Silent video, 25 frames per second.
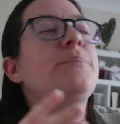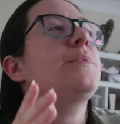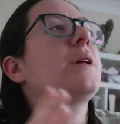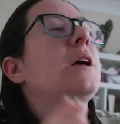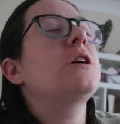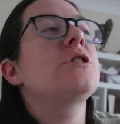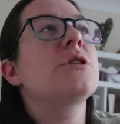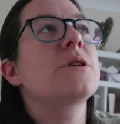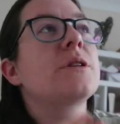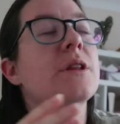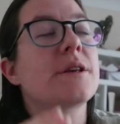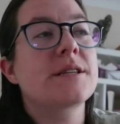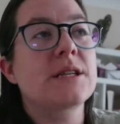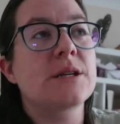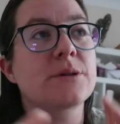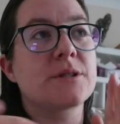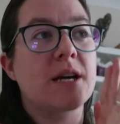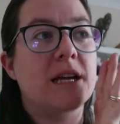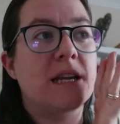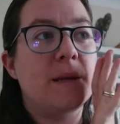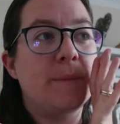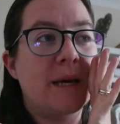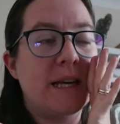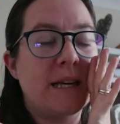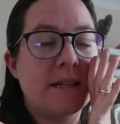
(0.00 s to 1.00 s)
those little
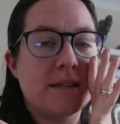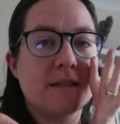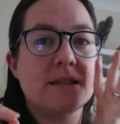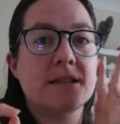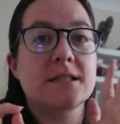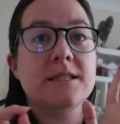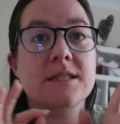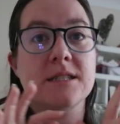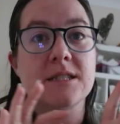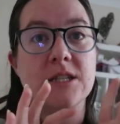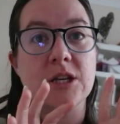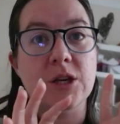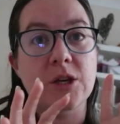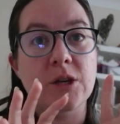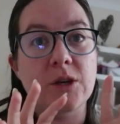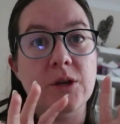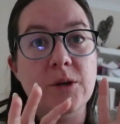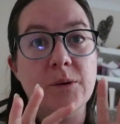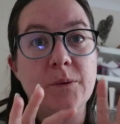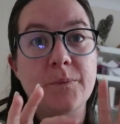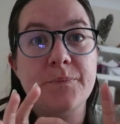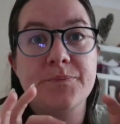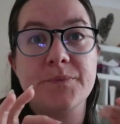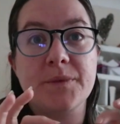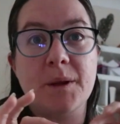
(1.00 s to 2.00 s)
tiny bits
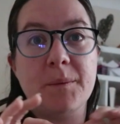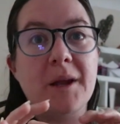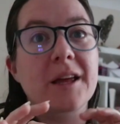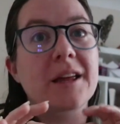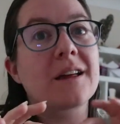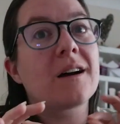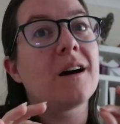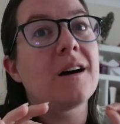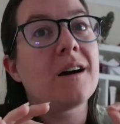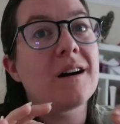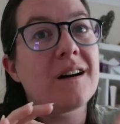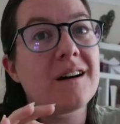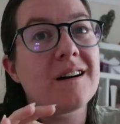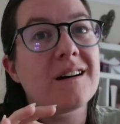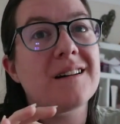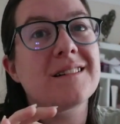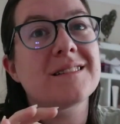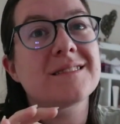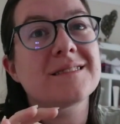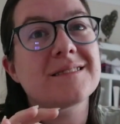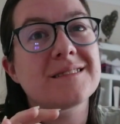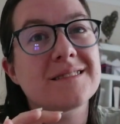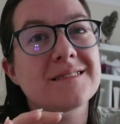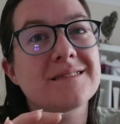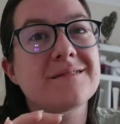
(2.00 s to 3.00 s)
to like,
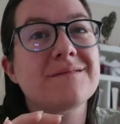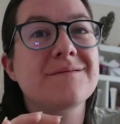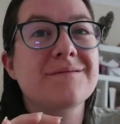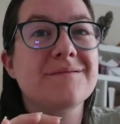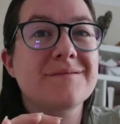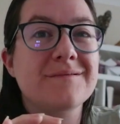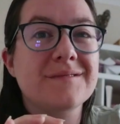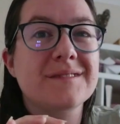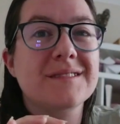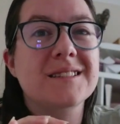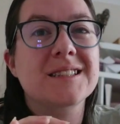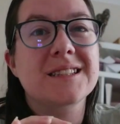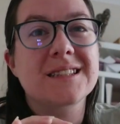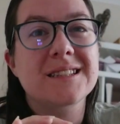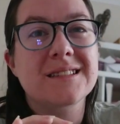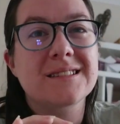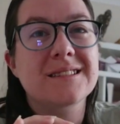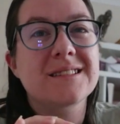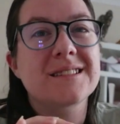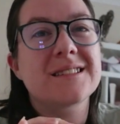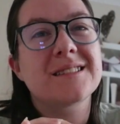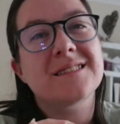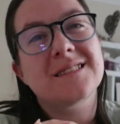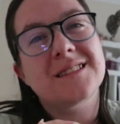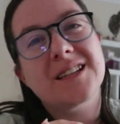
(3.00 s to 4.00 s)

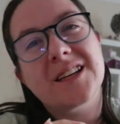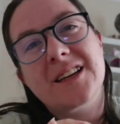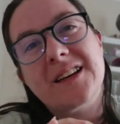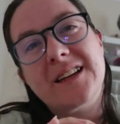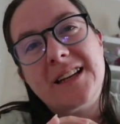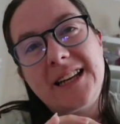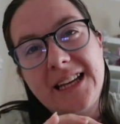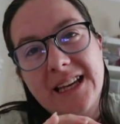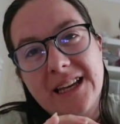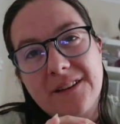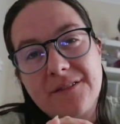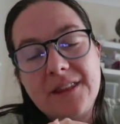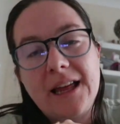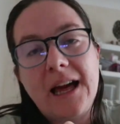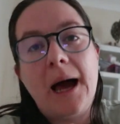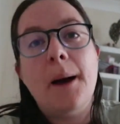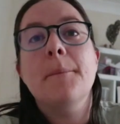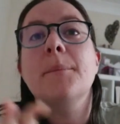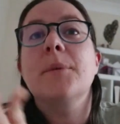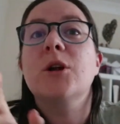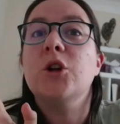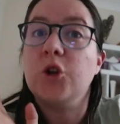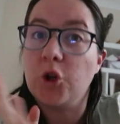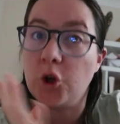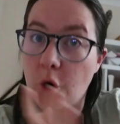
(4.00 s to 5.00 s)
I could leave that,
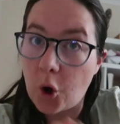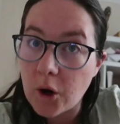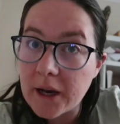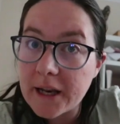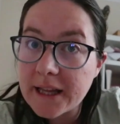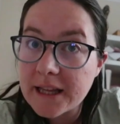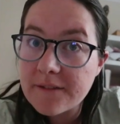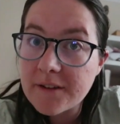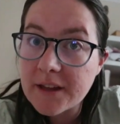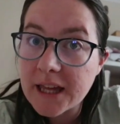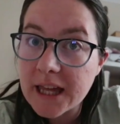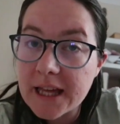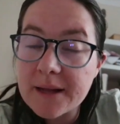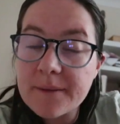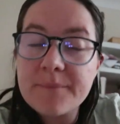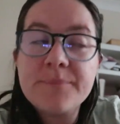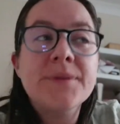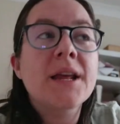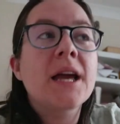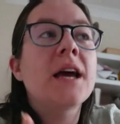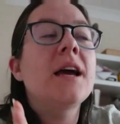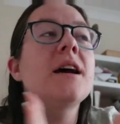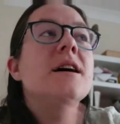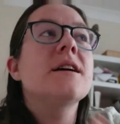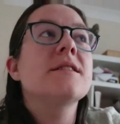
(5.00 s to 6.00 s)
but not leaving it.
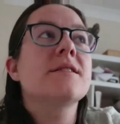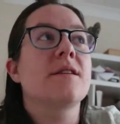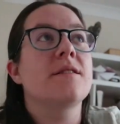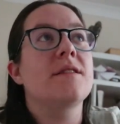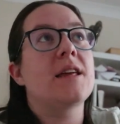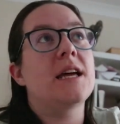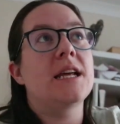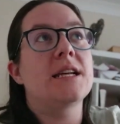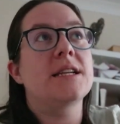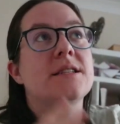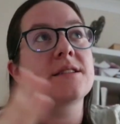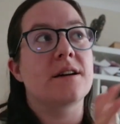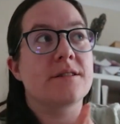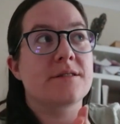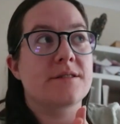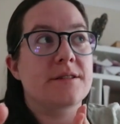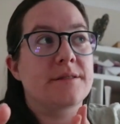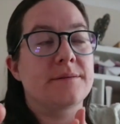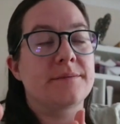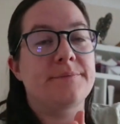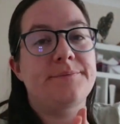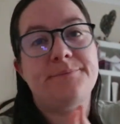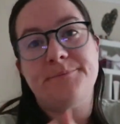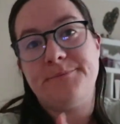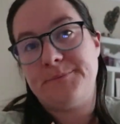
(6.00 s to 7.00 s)
So then it
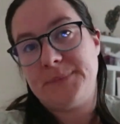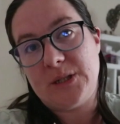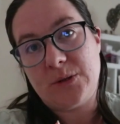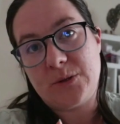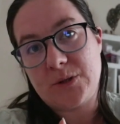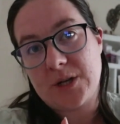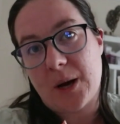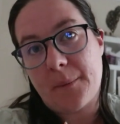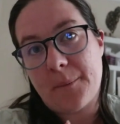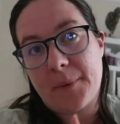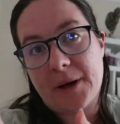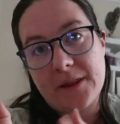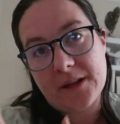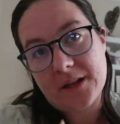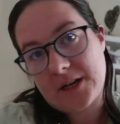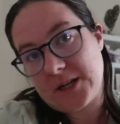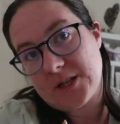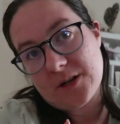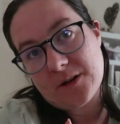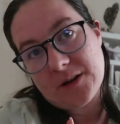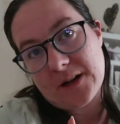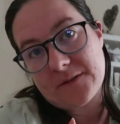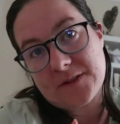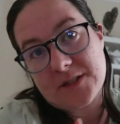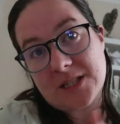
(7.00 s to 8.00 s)
doesn't build up and then I
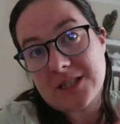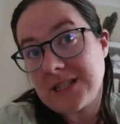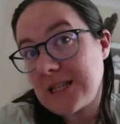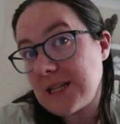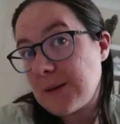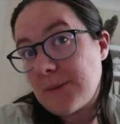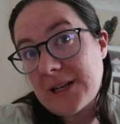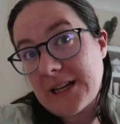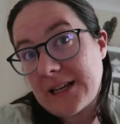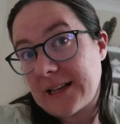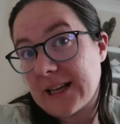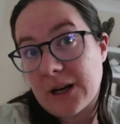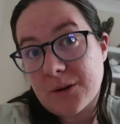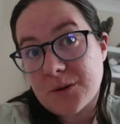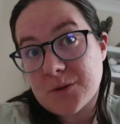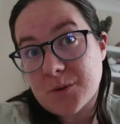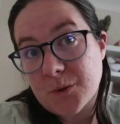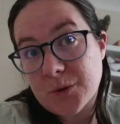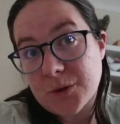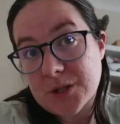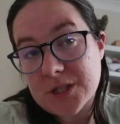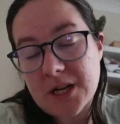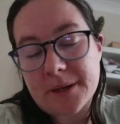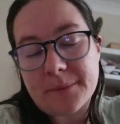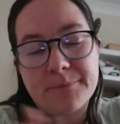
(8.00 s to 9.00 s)
don't have to deep clean the house
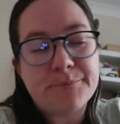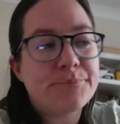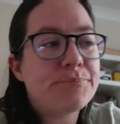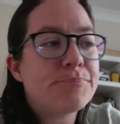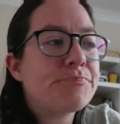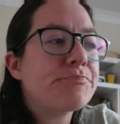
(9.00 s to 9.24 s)
all the time.